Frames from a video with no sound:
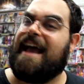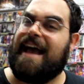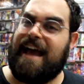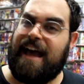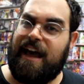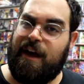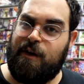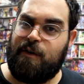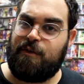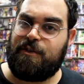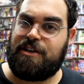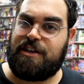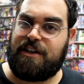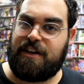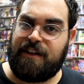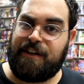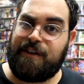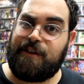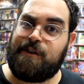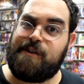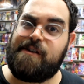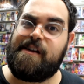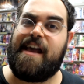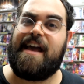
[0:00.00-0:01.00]
Ouch,
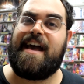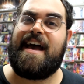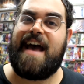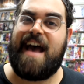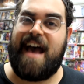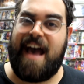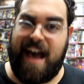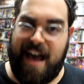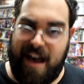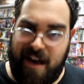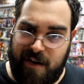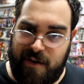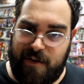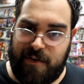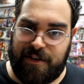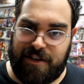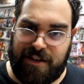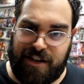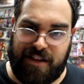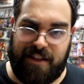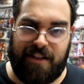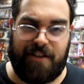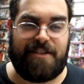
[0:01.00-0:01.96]
dude. Ouch.